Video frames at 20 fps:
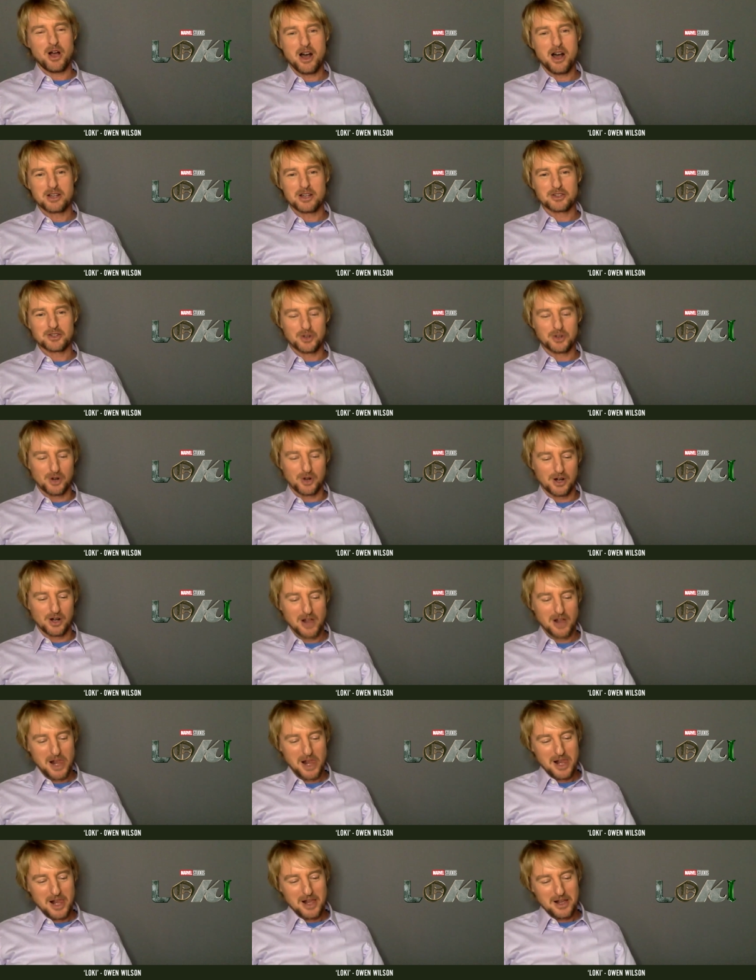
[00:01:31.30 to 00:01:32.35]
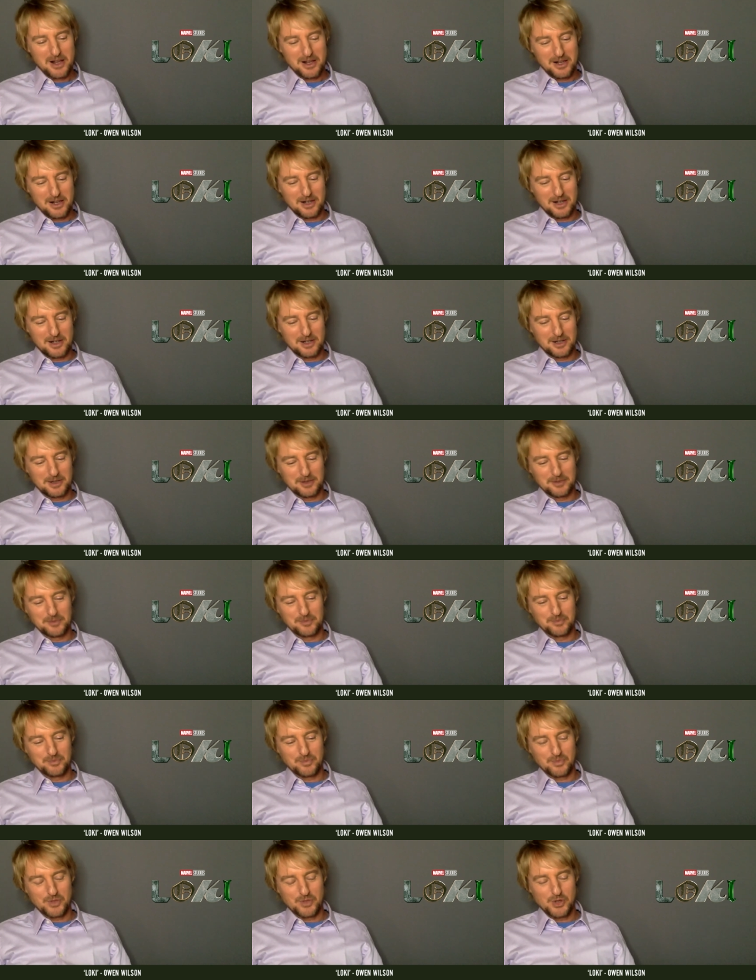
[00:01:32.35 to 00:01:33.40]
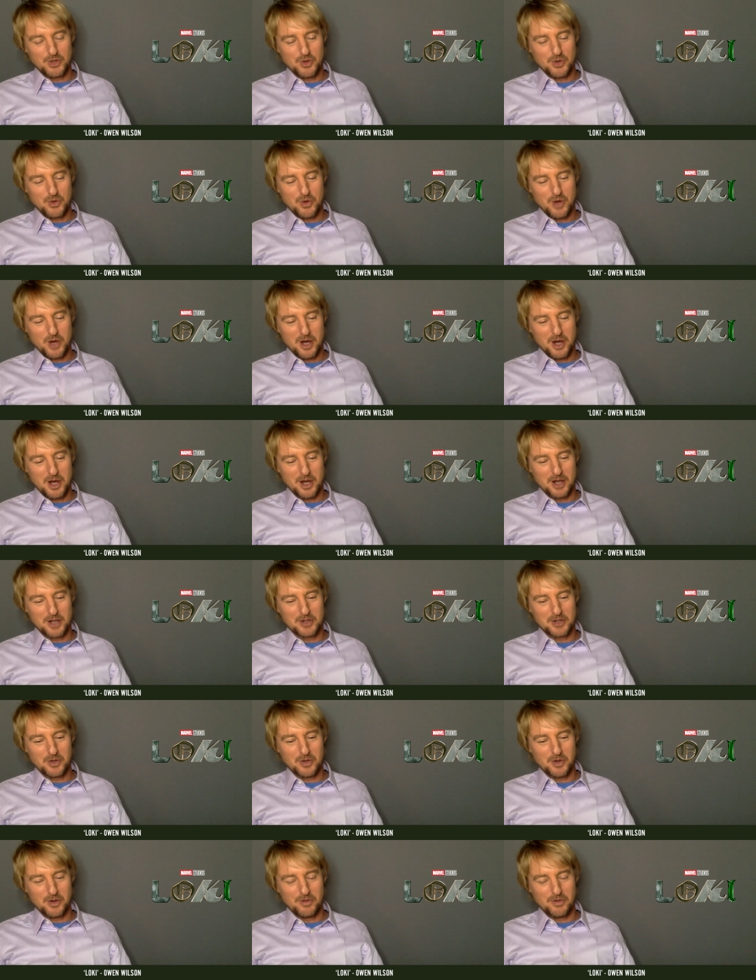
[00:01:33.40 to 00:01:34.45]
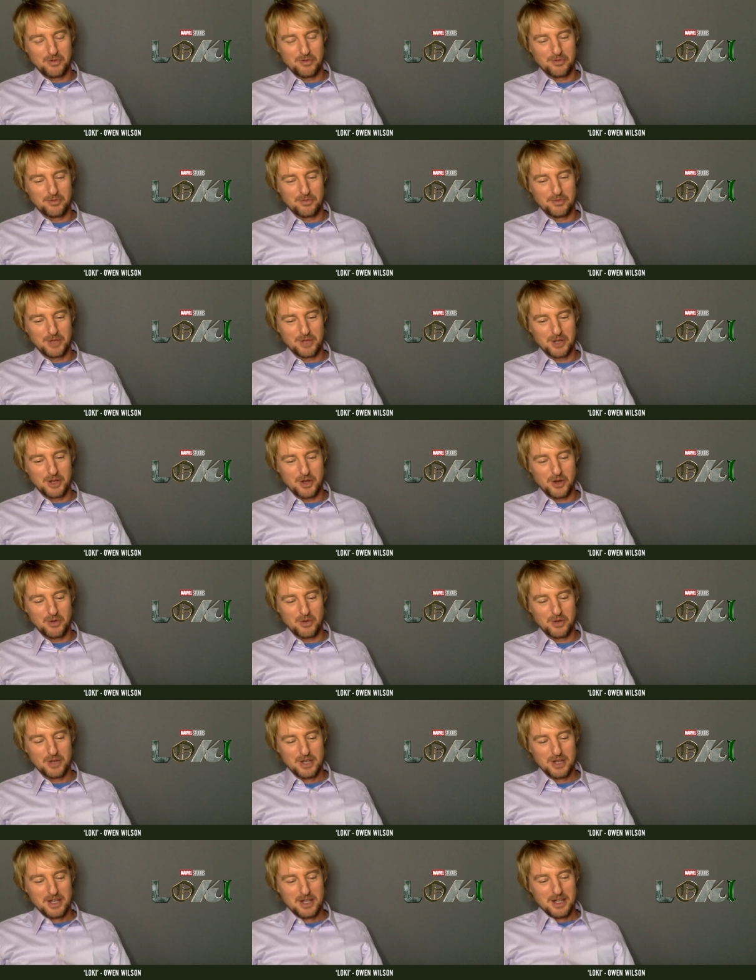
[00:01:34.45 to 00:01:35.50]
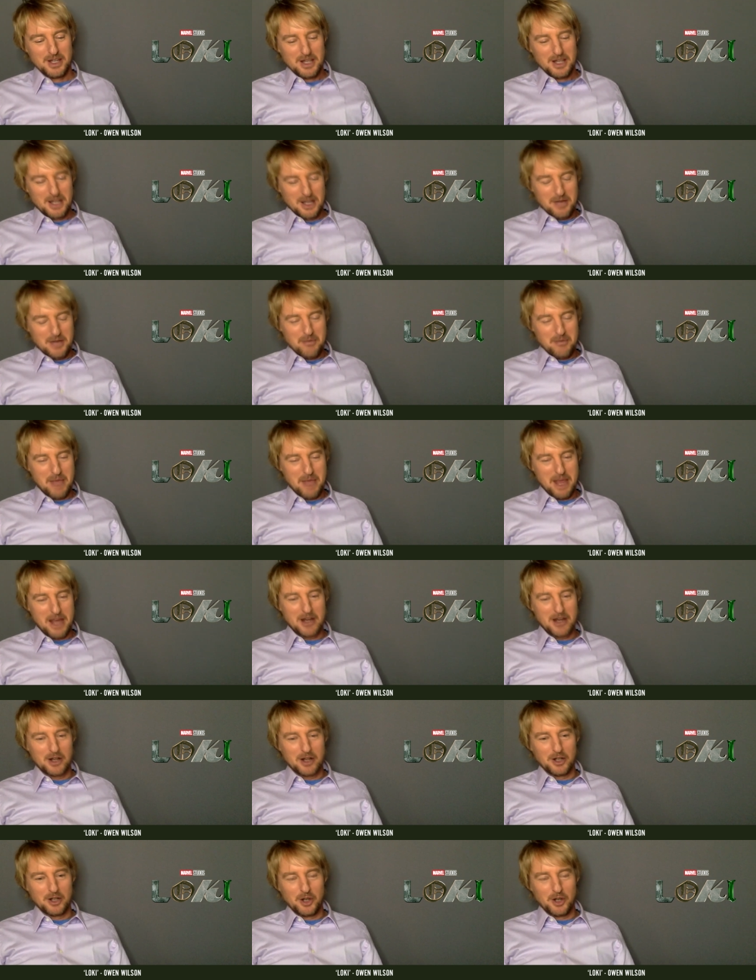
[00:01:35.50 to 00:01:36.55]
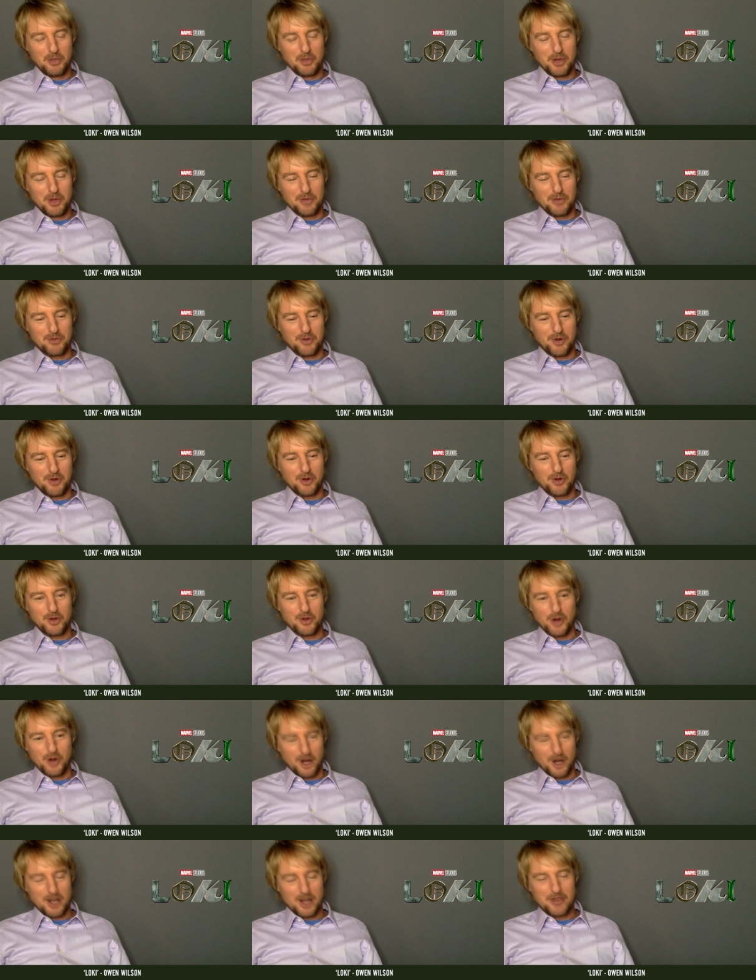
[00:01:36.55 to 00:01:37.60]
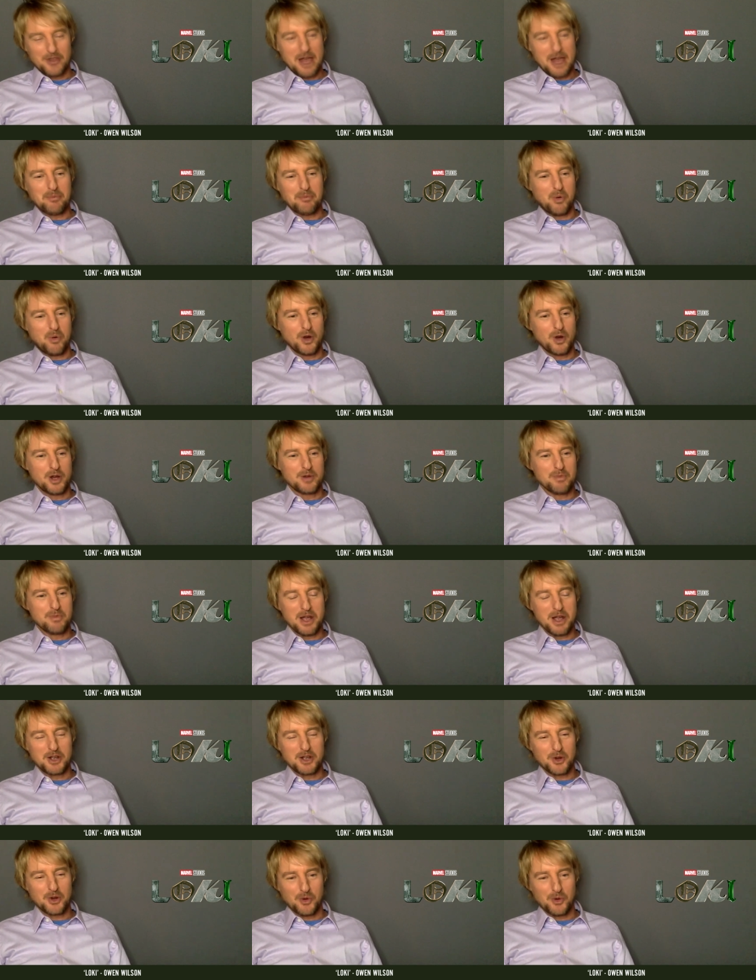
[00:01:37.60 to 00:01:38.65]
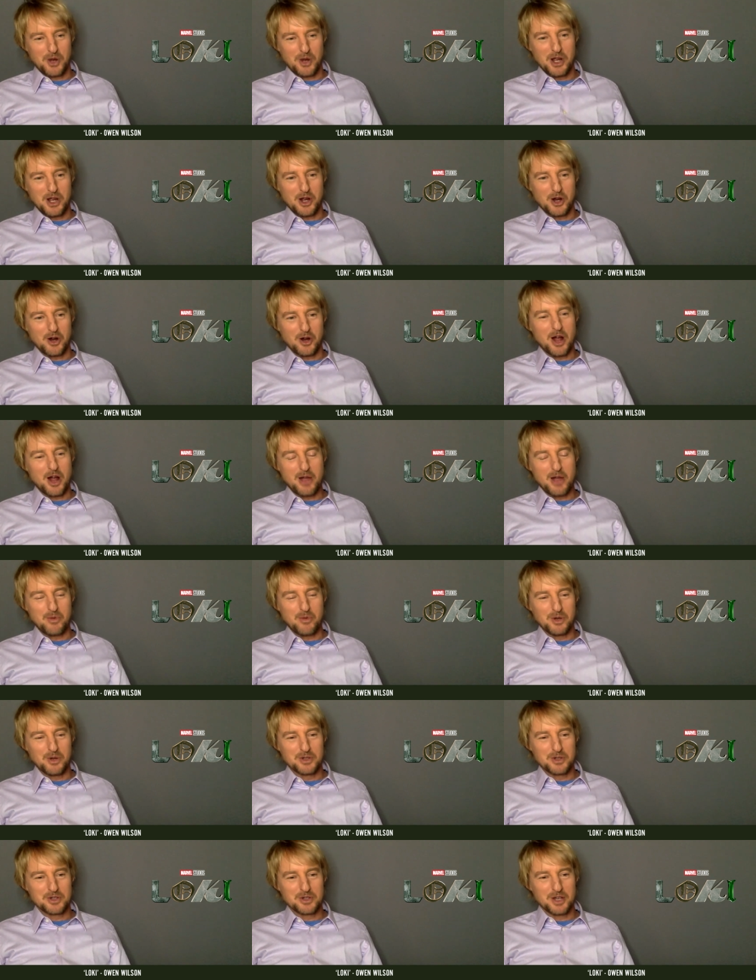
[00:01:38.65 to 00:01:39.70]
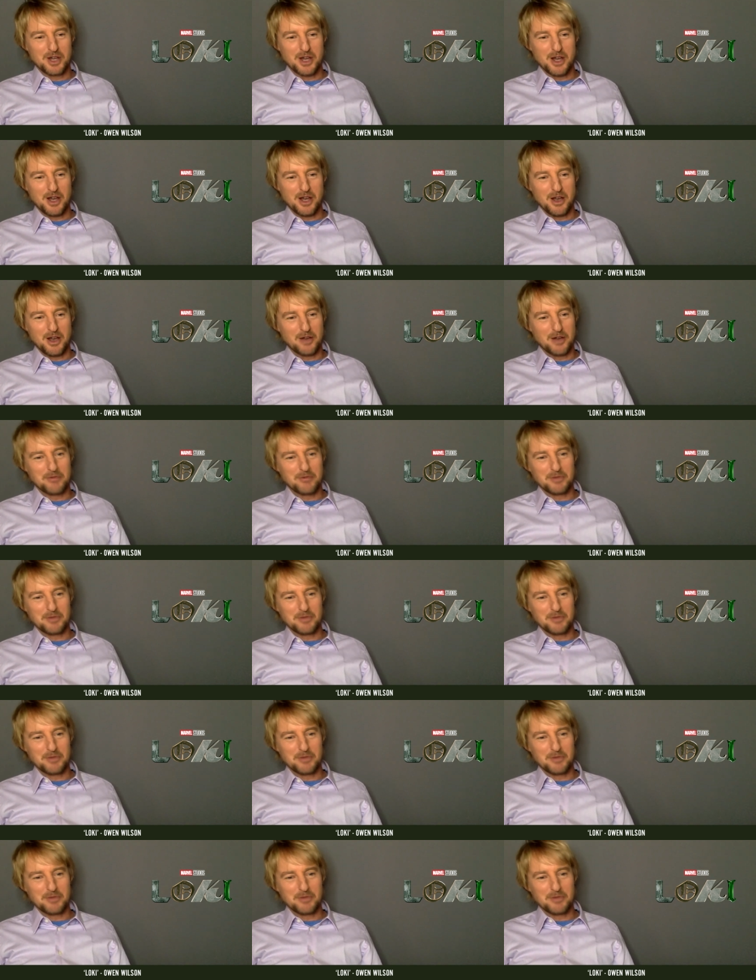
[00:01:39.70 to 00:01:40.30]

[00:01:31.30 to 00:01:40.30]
Oscar um, to uh, to have you know made it a little bit further. At that point in my career, I was uh,